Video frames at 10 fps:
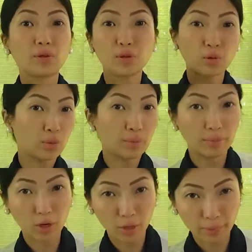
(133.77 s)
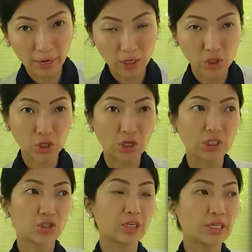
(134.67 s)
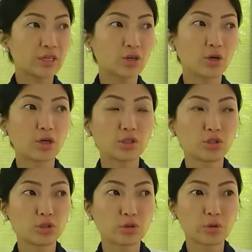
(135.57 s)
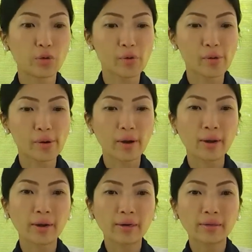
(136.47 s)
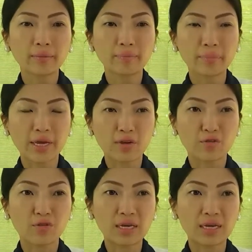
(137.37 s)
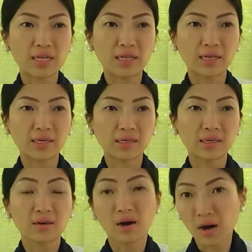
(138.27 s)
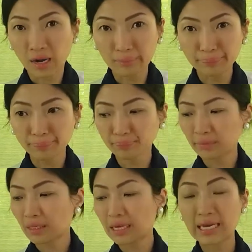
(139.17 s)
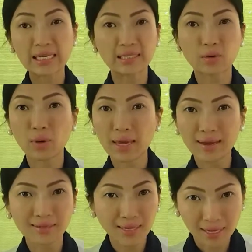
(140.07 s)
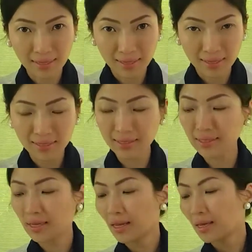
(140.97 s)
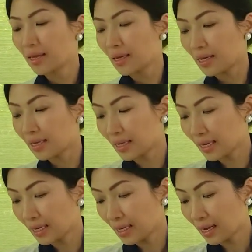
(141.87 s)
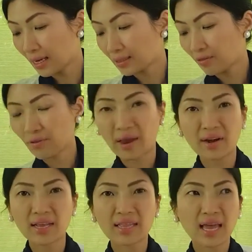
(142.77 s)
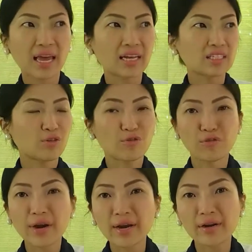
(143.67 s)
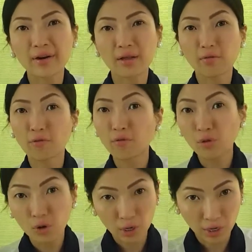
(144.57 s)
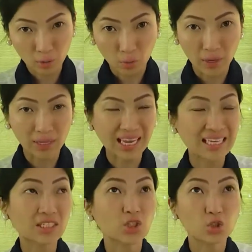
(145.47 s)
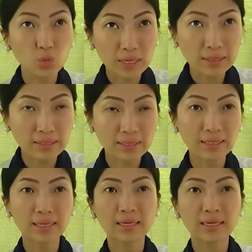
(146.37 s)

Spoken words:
lower blood pressure. It's really good to make you feel calm, ease away anxieties. Ylang Ylang is a very nice, fragrant, floral oil. It has a sweet